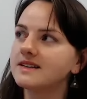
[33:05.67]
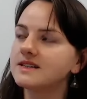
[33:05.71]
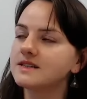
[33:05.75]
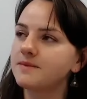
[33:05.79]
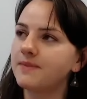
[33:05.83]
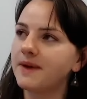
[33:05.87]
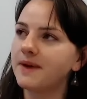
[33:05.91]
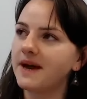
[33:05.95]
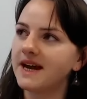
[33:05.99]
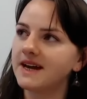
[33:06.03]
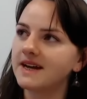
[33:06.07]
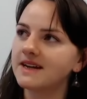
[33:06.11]

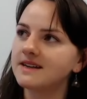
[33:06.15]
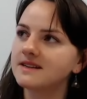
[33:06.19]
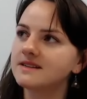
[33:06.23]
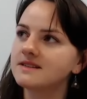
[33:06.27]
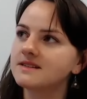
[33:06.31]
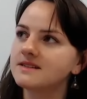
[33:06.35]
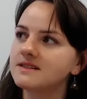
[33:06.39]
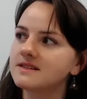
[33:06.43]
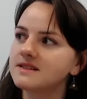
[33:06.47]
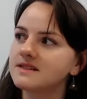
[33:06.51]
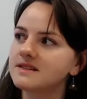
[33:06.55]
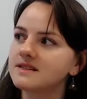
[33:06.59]

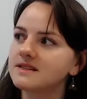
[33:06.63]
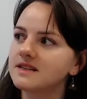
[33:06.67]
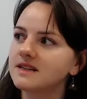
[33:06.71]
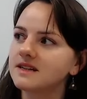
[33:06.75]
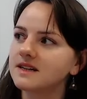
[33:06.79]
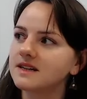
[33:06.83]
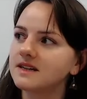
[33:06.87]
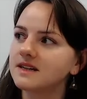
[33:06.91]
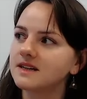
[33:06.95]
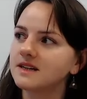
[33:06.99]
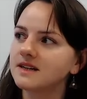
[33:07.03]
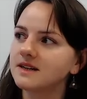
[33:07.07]
depends.
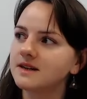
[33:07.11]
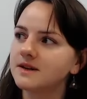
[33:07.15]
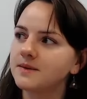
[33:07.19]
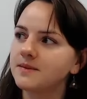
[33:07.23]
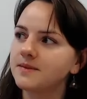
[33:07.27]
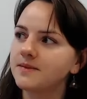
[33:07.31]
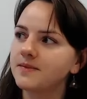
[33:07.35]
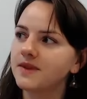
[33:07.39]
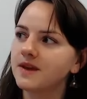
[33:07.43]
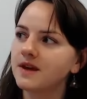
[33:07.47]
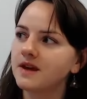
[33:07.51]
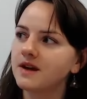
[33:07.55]

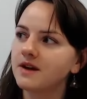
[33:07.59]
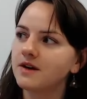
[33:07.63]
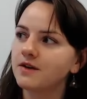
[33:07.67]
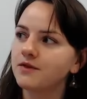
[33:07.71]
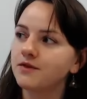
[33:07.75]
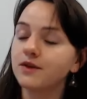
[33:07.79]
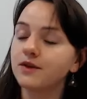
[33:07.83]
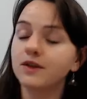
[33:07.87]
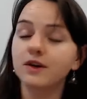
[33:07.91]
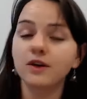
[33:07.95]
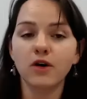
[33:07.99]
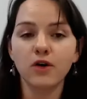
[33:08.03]

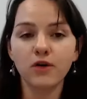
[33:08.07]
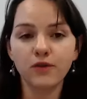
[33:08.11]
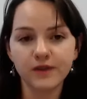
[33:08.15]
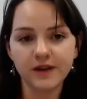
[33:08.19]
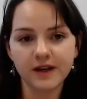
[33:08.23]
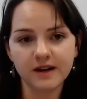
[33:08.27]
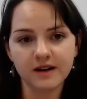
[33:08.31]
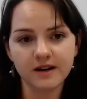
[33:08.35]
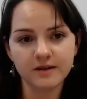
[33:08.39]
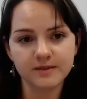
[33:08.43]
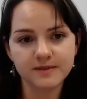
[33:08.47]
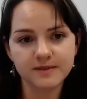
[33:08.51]
For the coffee
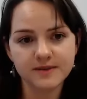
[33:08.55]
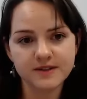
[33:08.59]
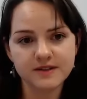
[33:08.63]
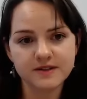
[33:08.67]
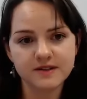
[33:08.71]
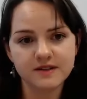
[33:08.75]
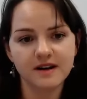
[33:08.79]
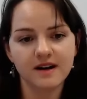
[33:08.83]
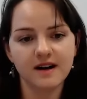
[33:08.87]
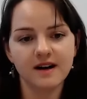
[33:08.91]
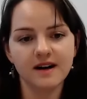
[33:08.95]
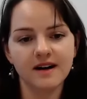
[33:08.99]
cups,